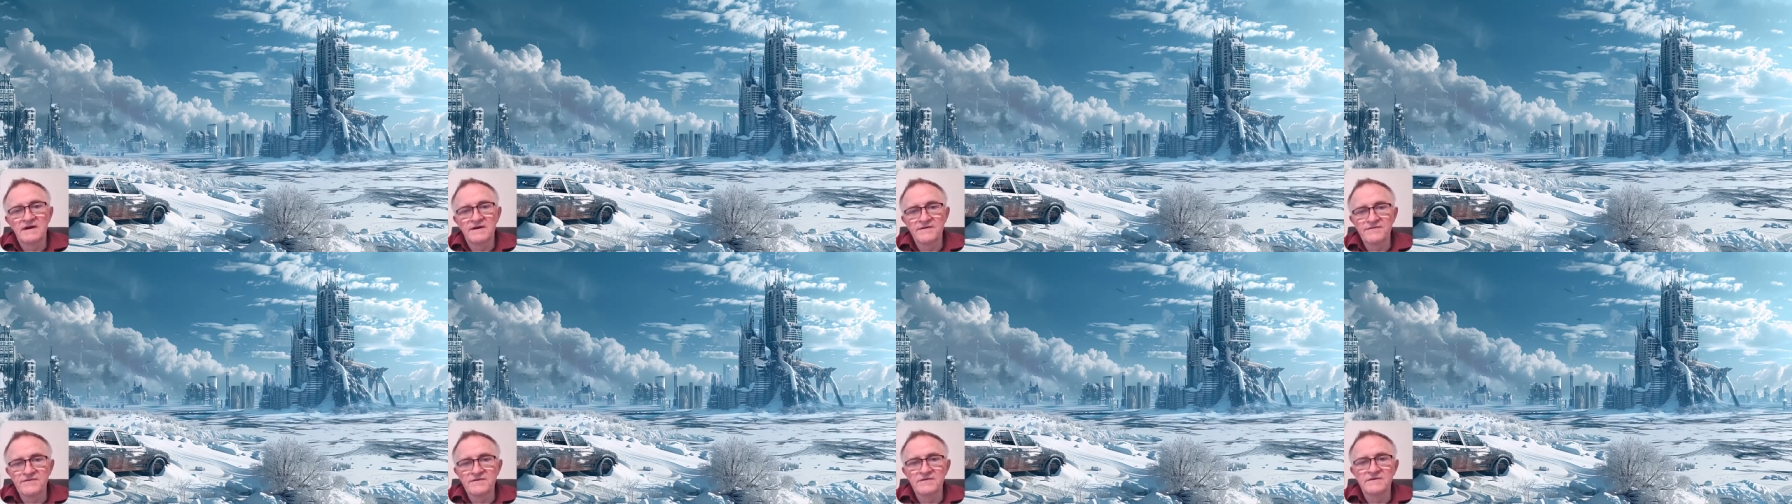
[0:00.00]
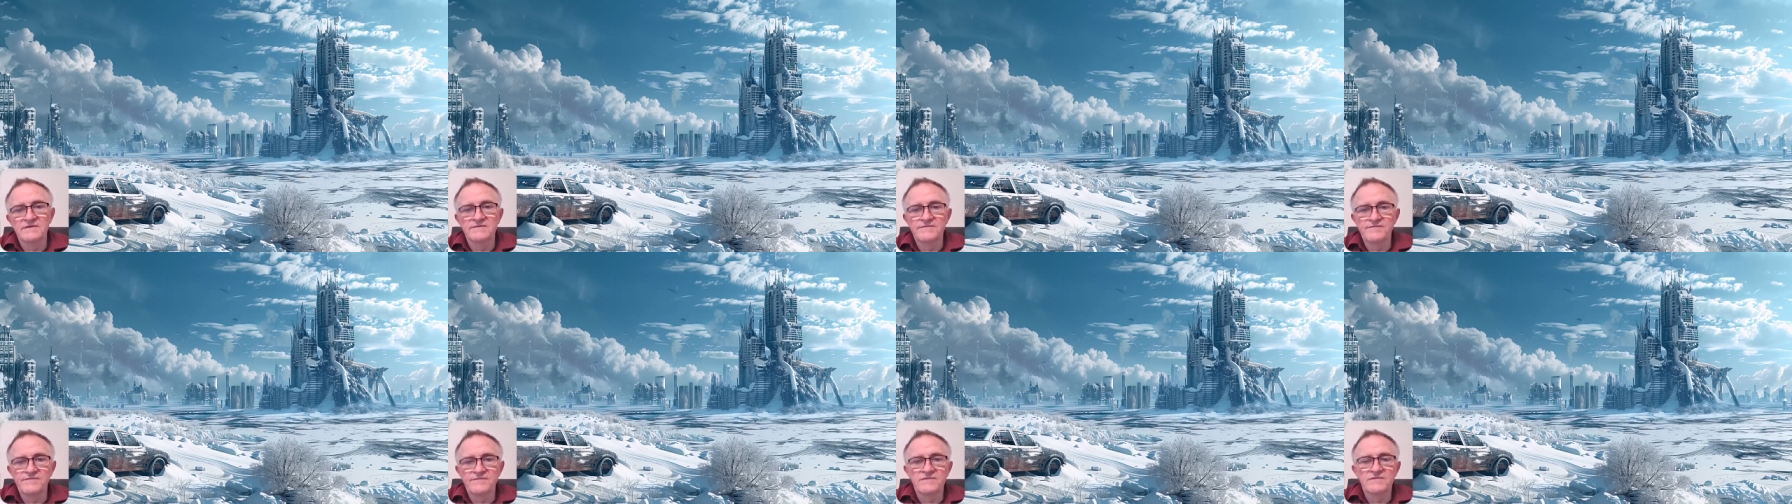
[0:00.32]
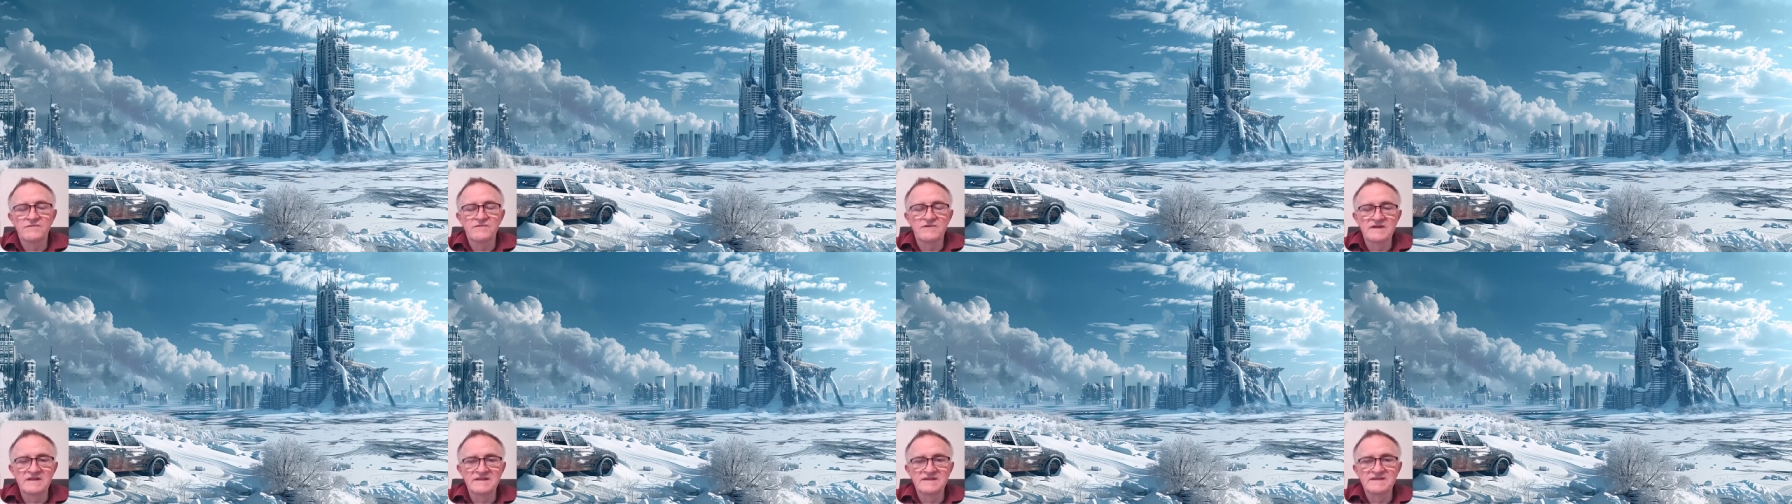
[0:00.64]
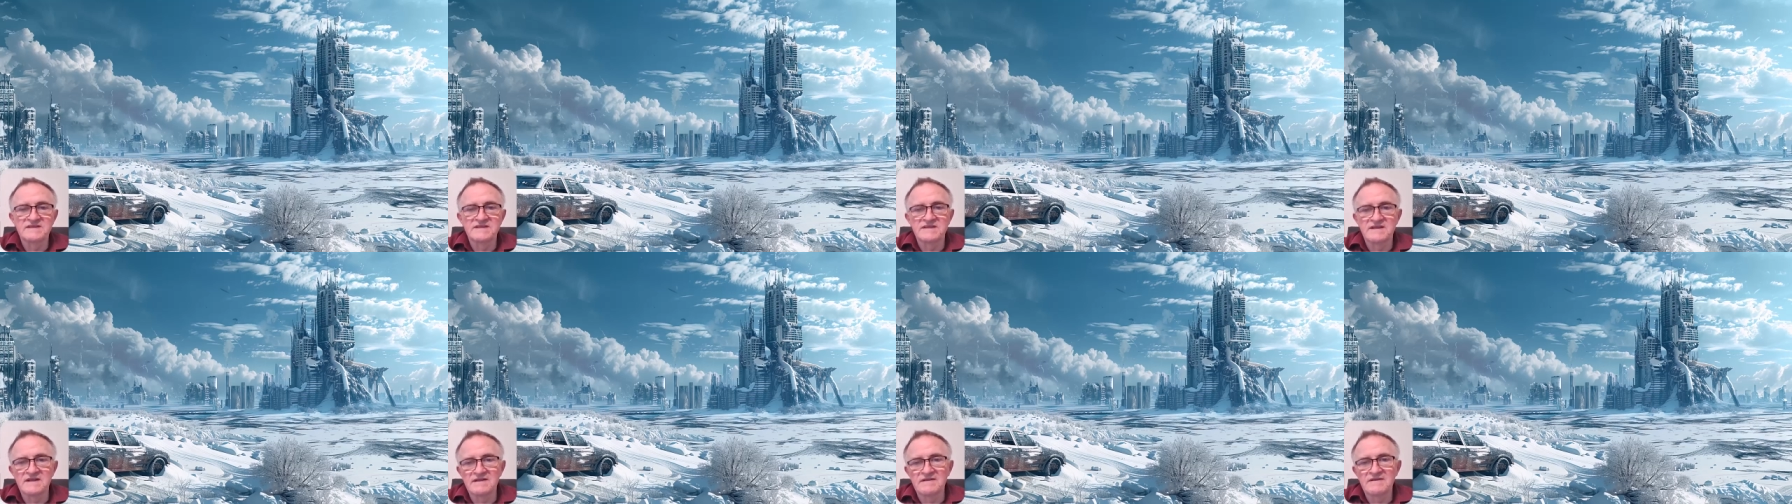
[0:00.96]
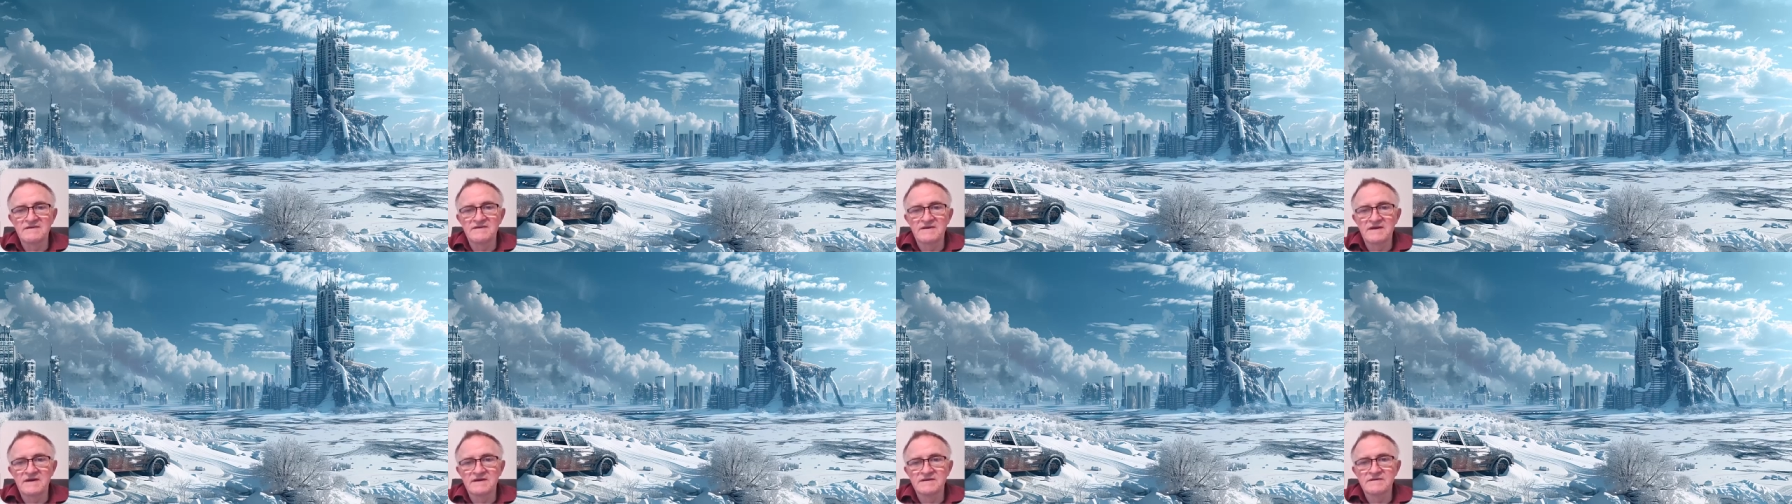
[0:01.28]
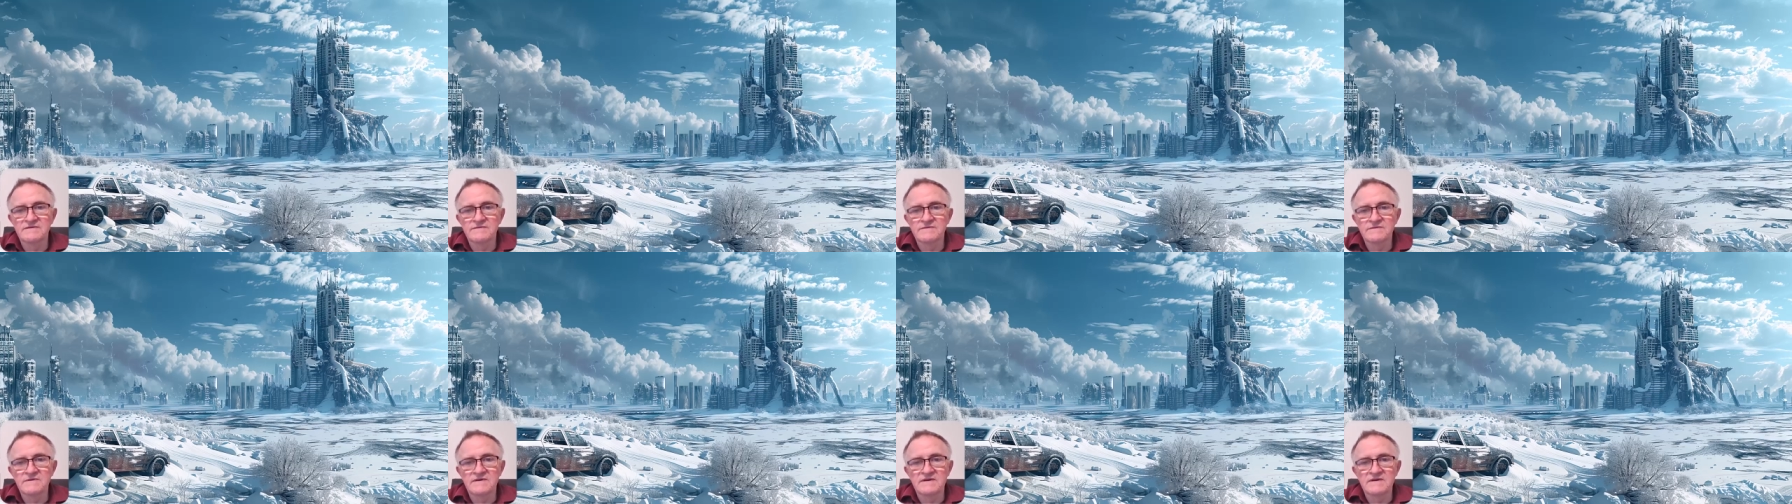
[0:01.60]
Although realistically, I